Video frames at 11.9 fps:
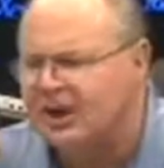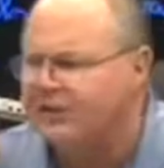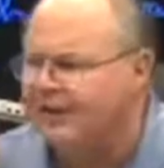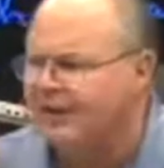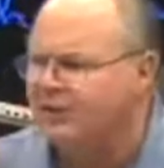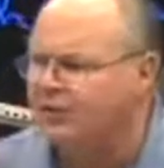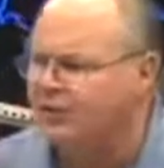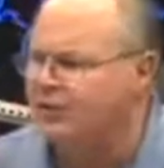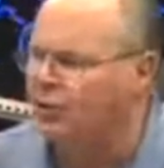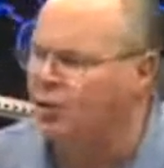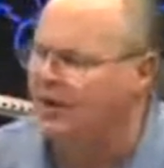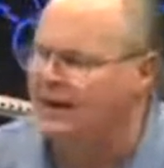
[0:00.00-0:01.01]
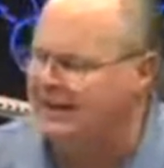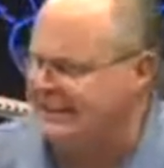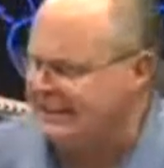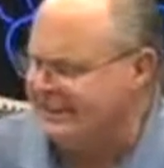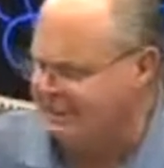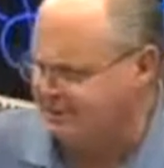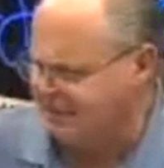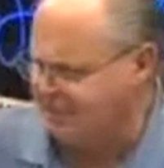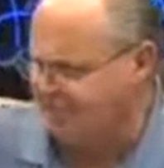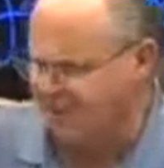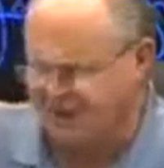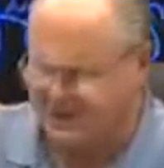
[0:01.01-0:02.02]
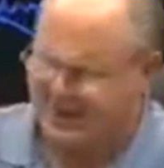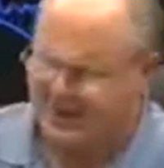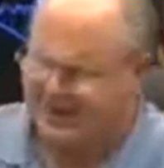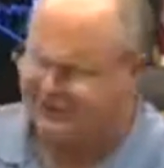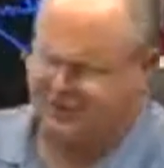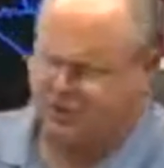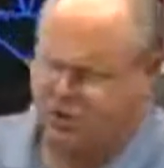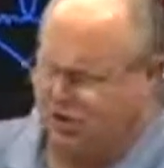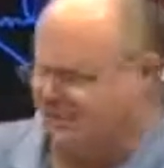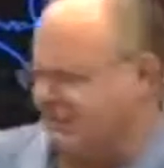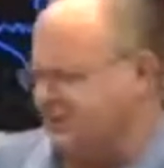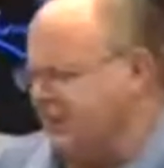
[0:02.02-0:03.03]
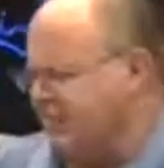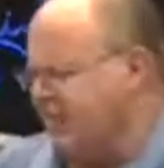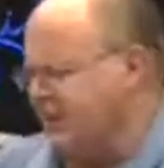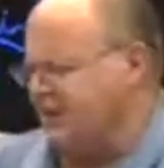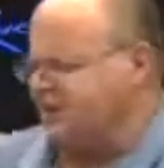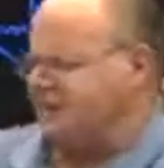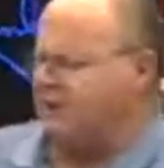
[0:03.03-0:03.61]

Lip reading: the effort's underway. The Tea Party guys are no different than anybody else.